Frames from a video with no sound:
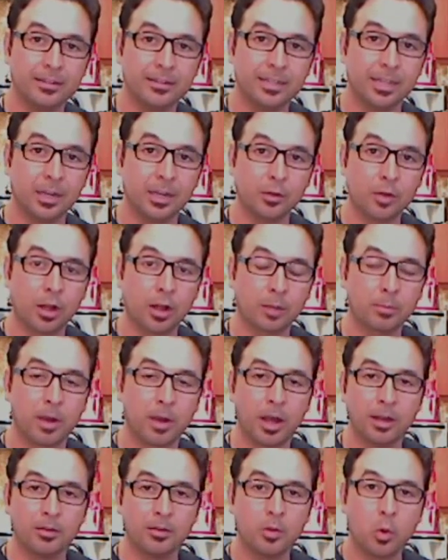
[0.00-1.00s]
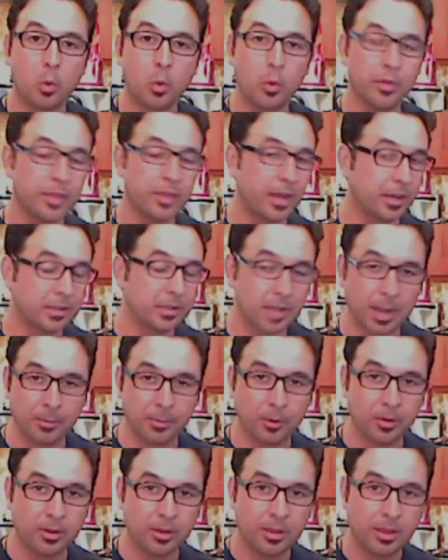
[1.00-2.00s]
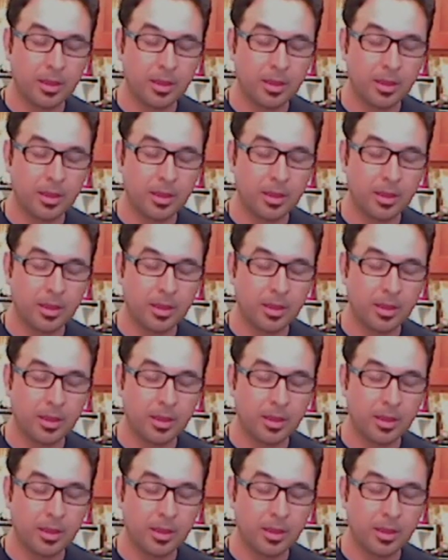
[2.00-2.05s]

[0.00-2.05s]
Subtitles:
to get a crock pot without a timer,